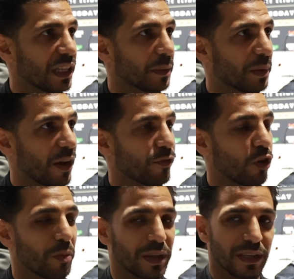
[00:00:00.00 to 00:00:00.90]
the
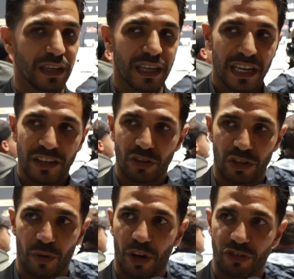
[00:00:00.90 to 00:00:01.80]
platform, and he's got
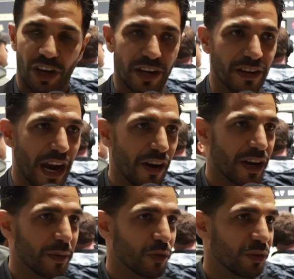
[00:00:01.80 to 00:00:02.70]
the right trainer in Harry
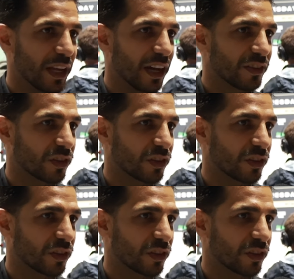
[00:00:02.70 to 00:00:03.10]
Hamoud now.